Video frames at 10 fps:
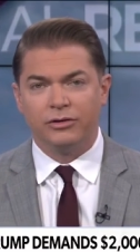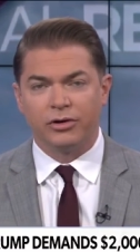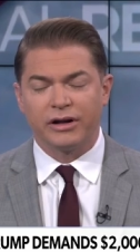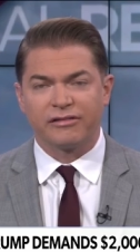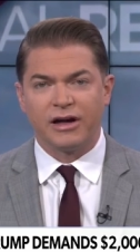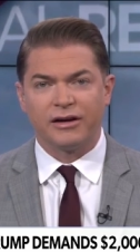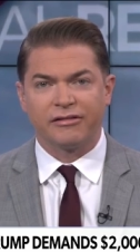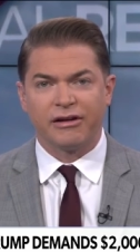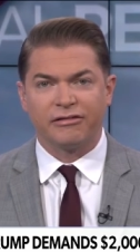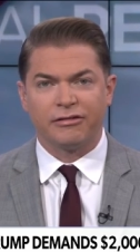Joining us now to
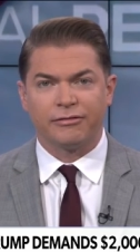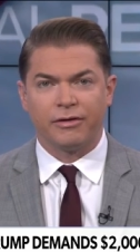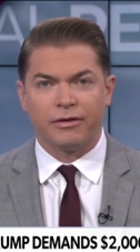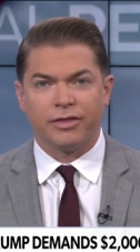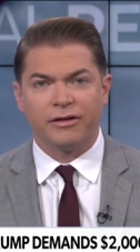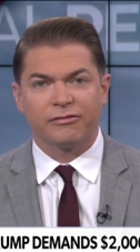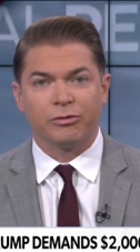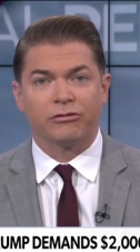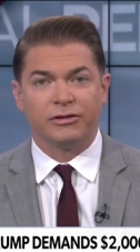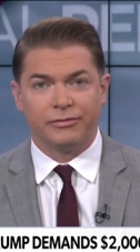discuss this very thing is
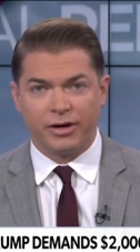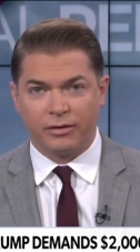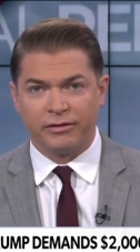Bruce LeVell,